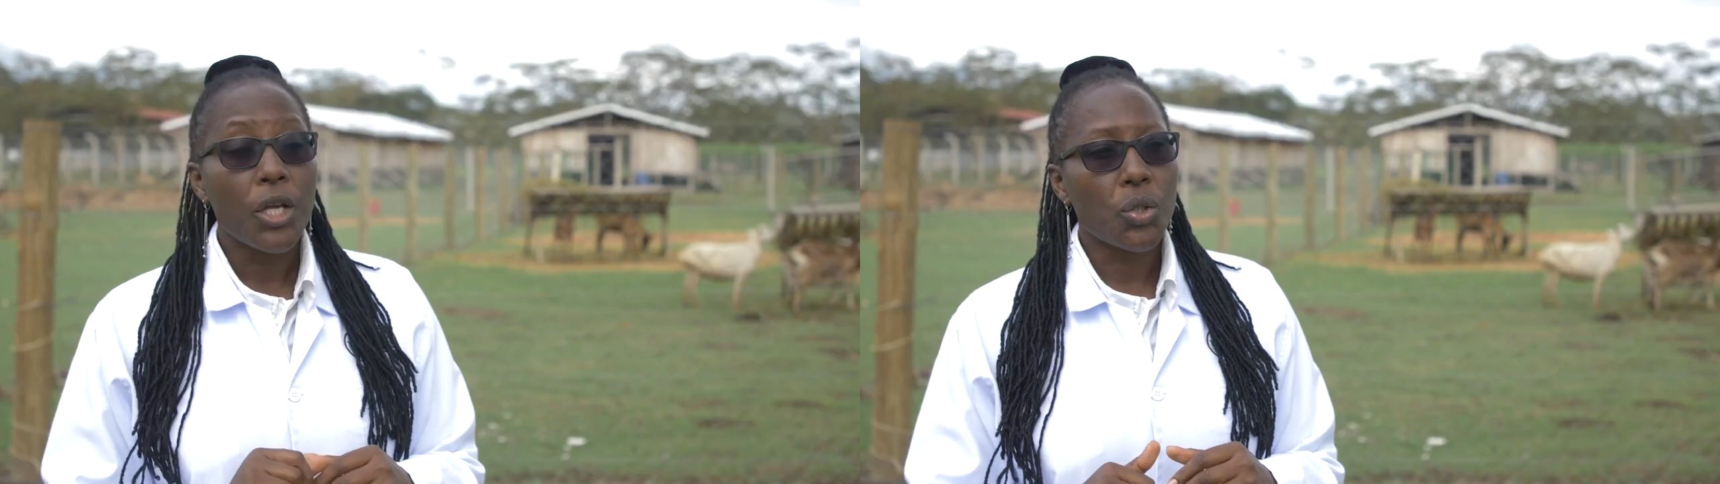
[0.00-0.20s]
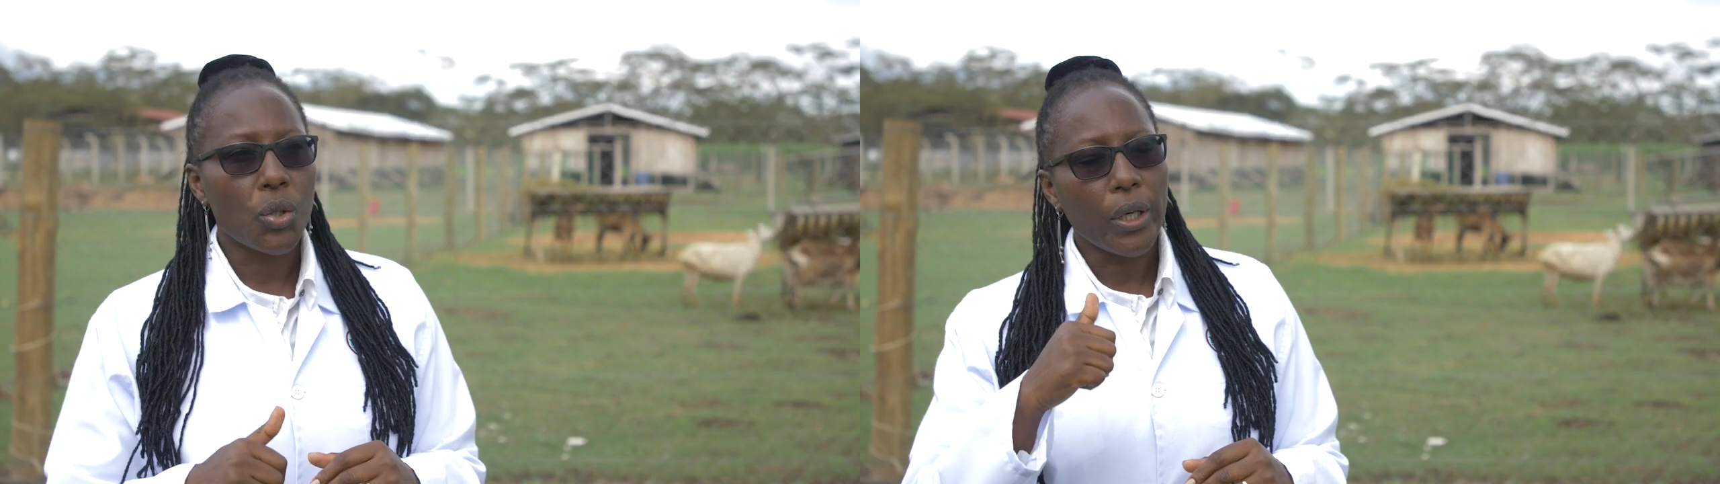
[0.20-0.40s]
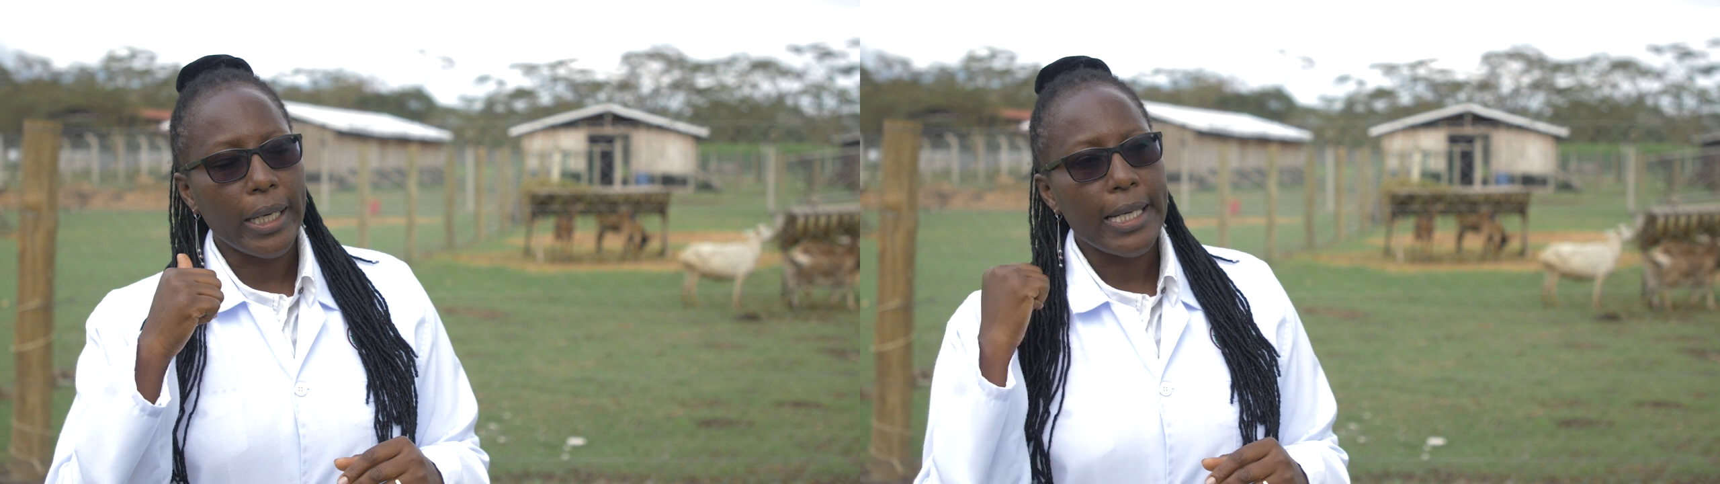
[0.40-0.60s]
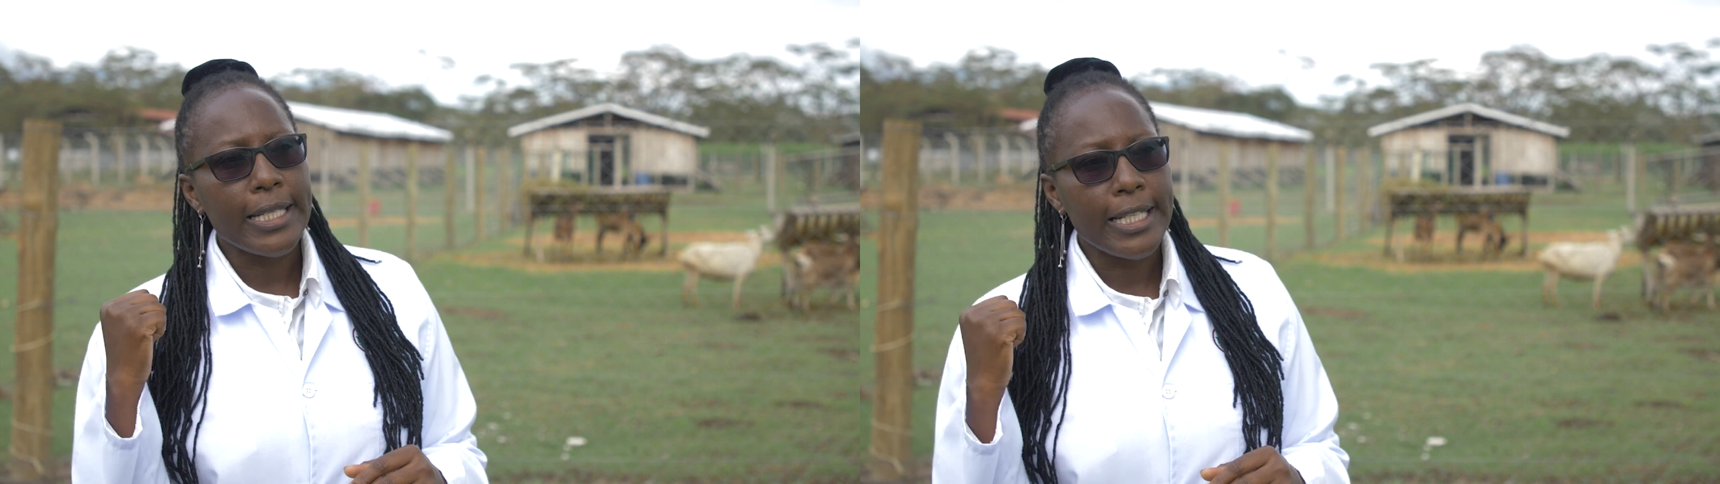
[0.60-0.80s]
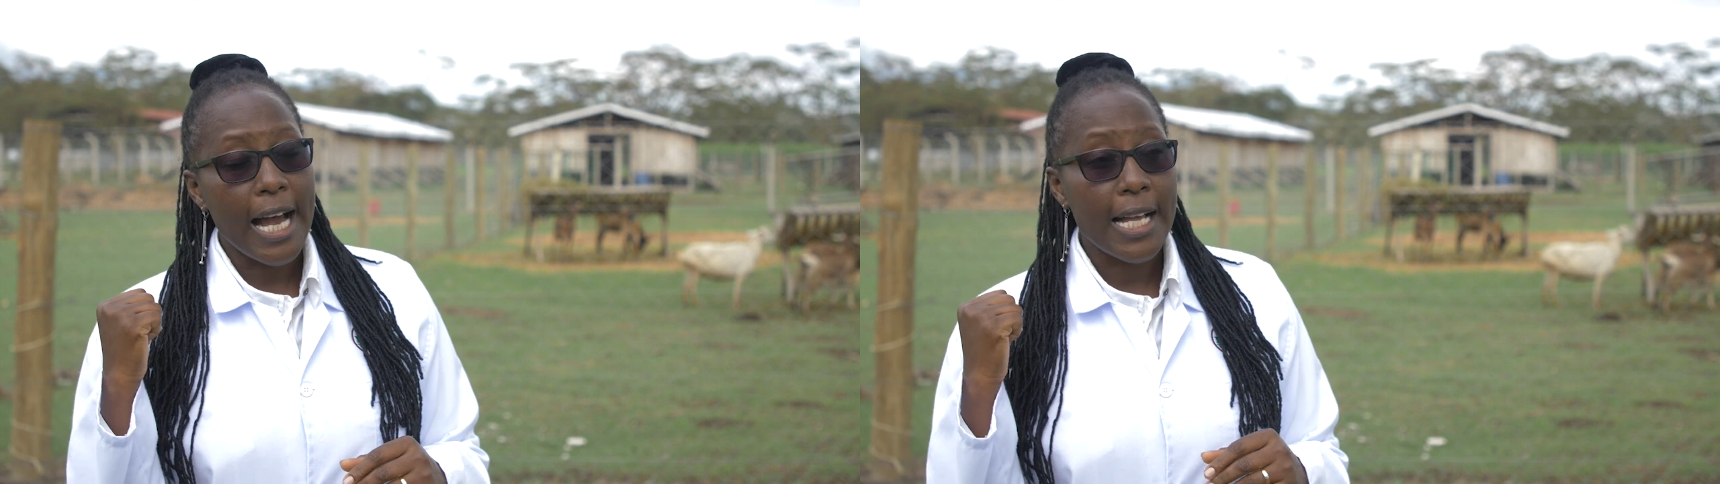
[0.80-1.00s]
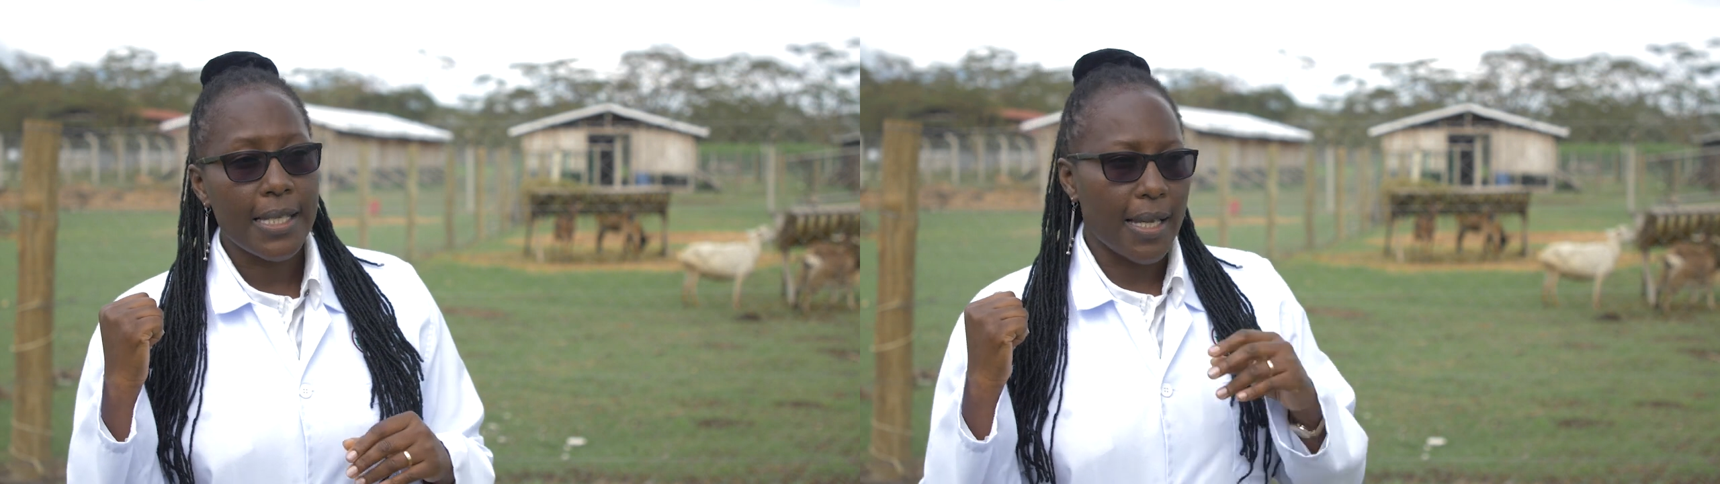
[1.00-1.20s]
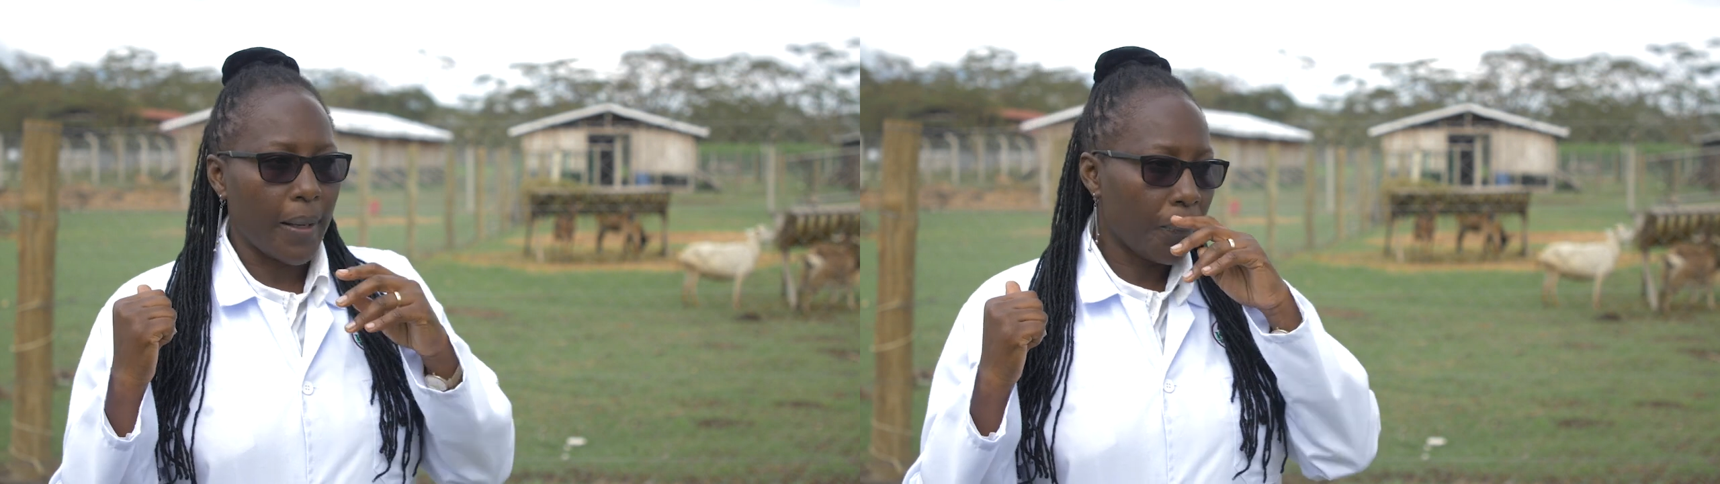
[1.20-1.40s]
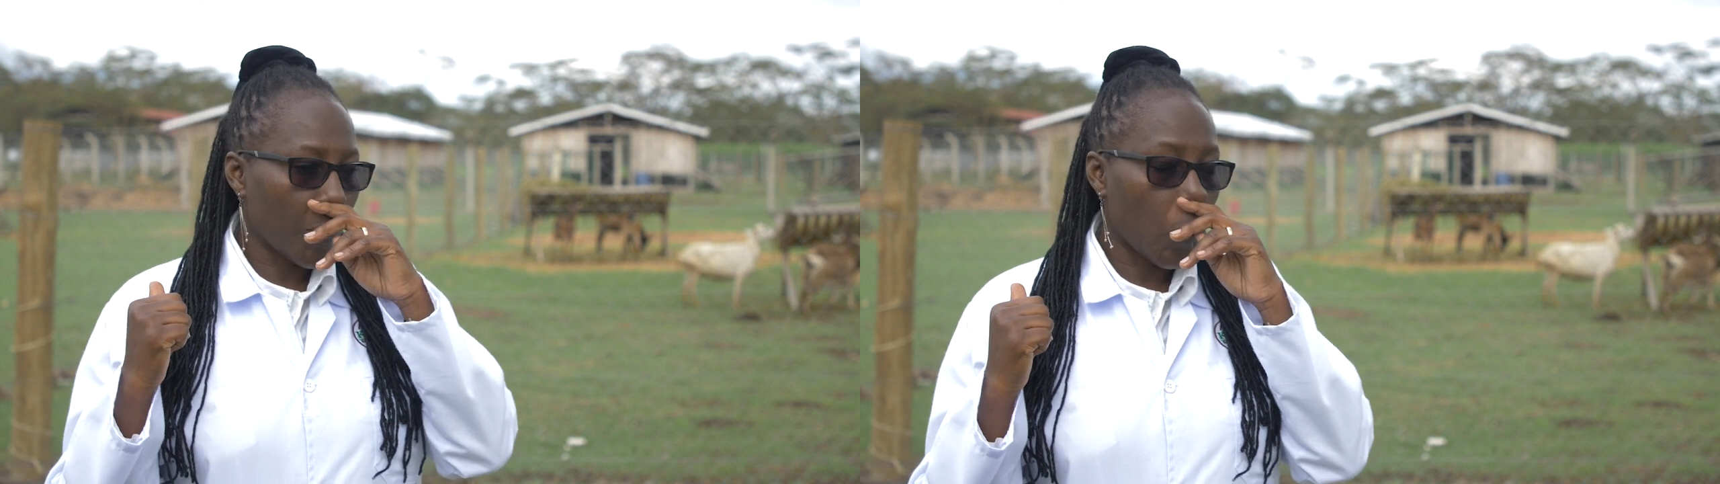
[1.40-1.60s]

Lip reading: So in Nyanza,